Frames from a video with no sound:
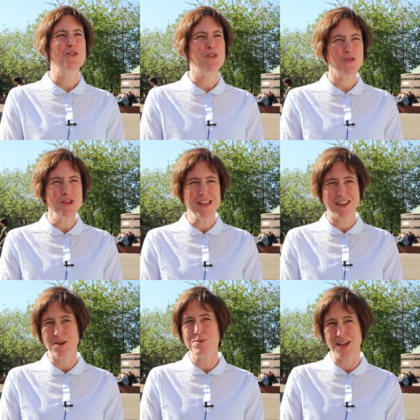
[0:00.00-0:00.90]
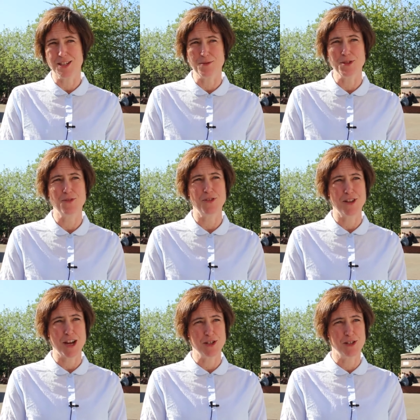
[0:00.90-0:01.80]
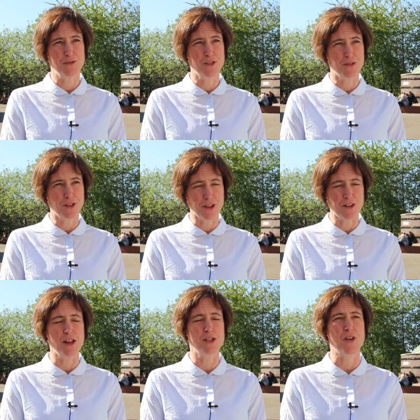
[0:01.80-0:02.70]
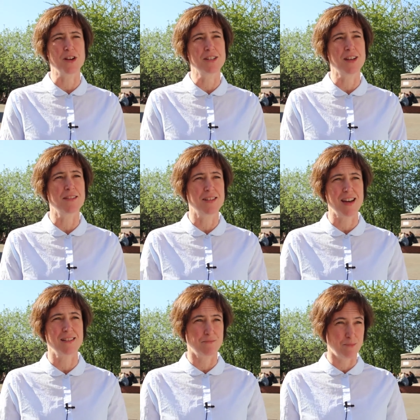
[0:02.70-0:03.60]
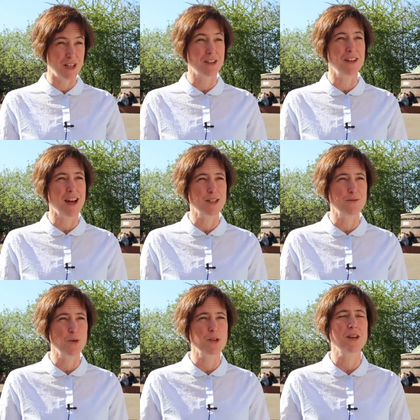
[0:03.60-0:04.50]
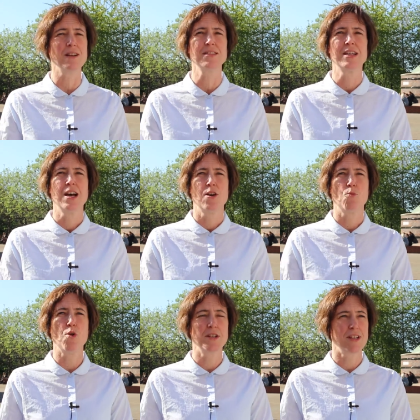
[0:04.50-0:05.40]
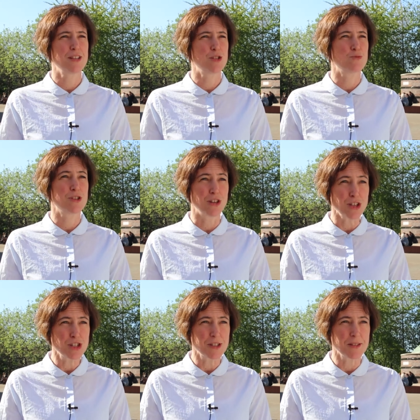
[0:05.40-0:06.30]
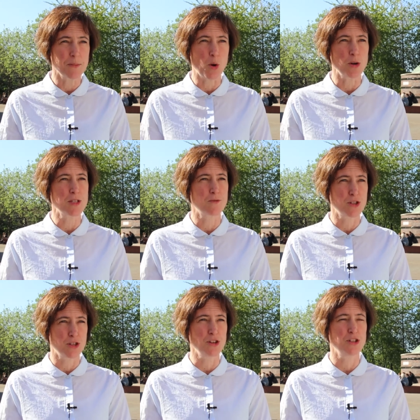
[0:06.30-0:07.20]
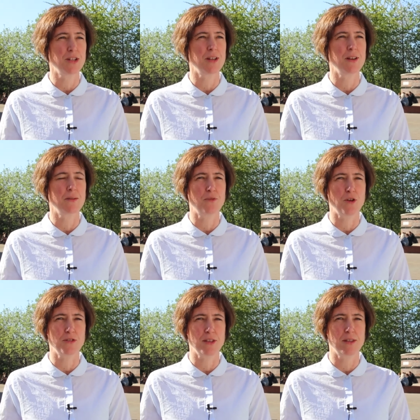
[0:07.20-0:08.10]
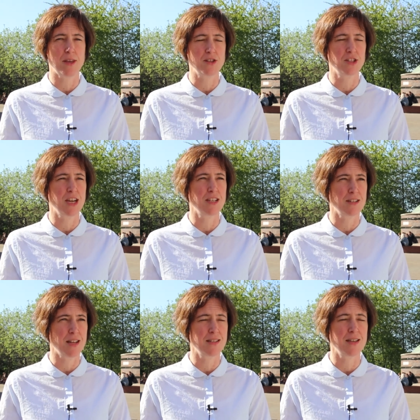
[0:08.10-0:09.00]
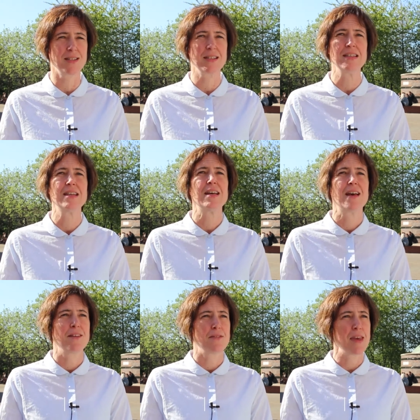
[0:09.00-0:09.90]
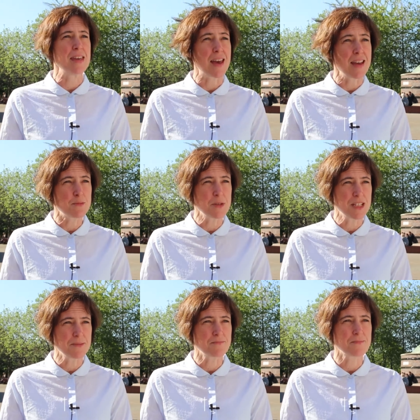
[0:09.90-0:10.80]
are three key objectives for the National College of Art and Design that I'd particularly like to focus on. One is research, the importance of research uh, for the, the education at NCAD, engagement,